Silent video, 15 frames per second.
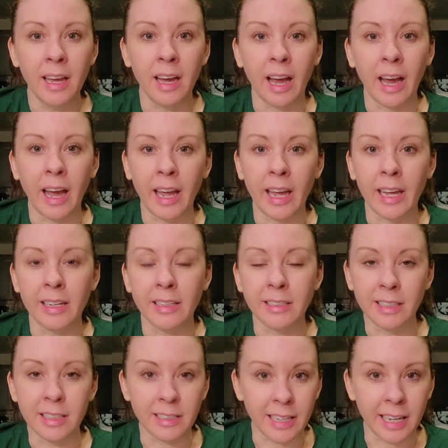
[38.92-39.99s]
I
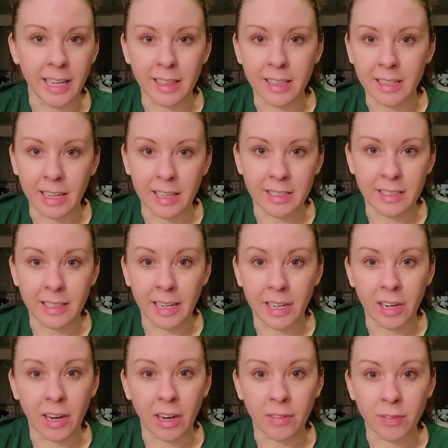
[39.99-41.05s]
didn't take the next day
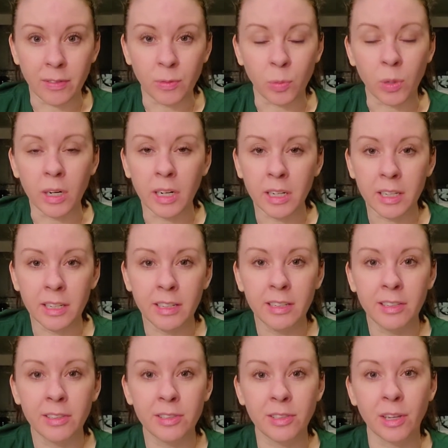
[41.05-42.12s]
off of work.
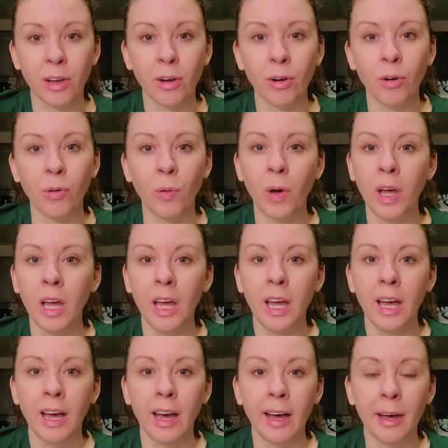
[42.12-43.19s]
So
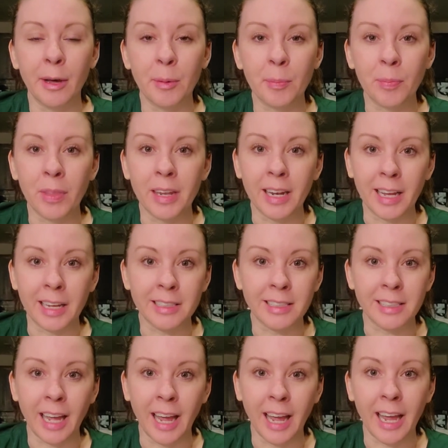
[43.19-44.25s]
the next
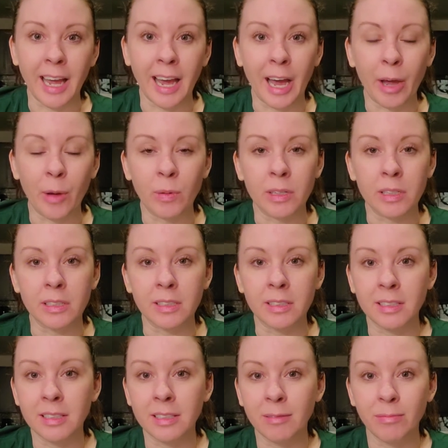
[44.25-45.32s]
day I
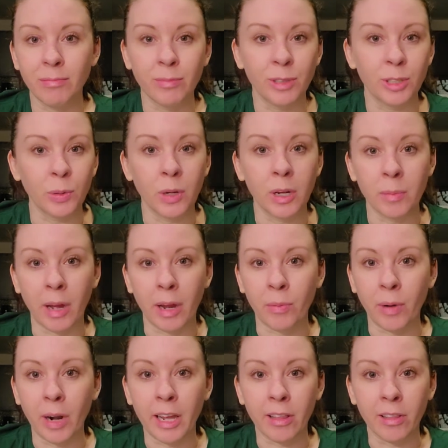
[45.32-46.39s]
was doing my
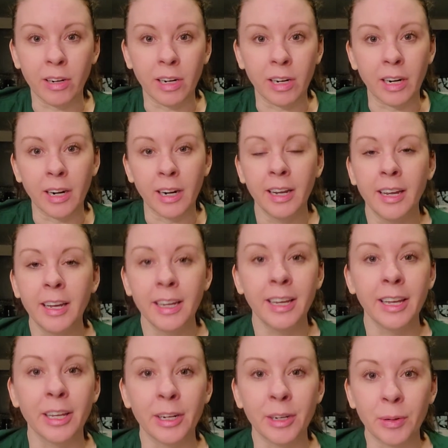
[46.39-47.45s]
regular,
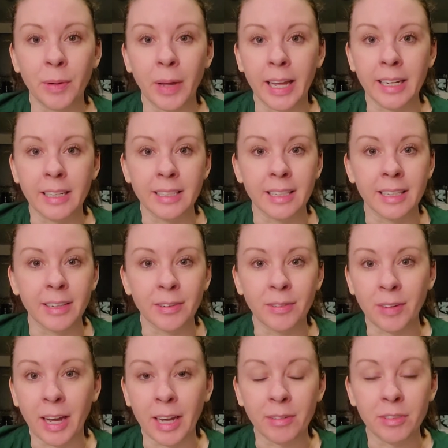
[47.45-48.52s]
8 to
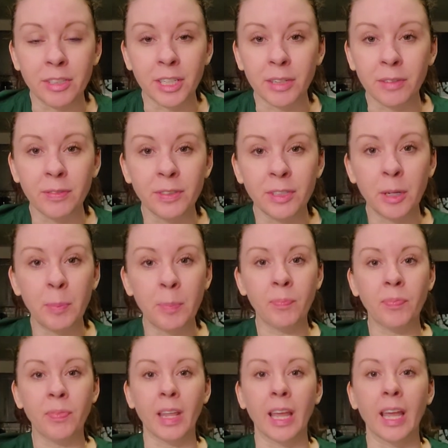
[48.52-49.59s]
5 shift,
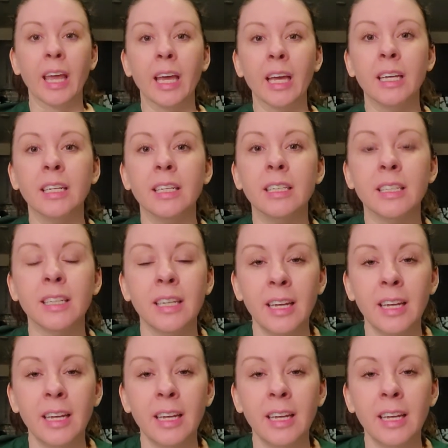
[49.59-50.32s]
and